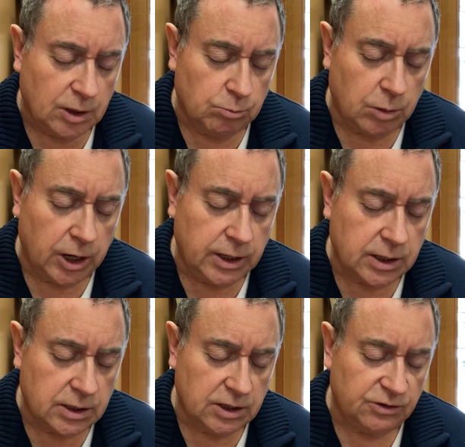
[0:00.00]
Mike
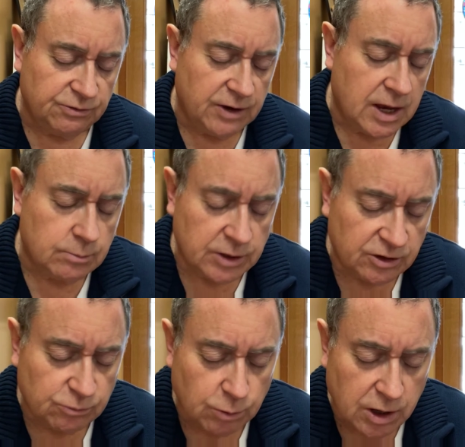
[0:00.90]
and his family
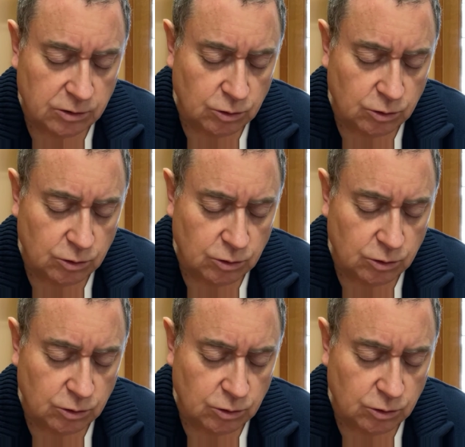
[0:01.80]
as well.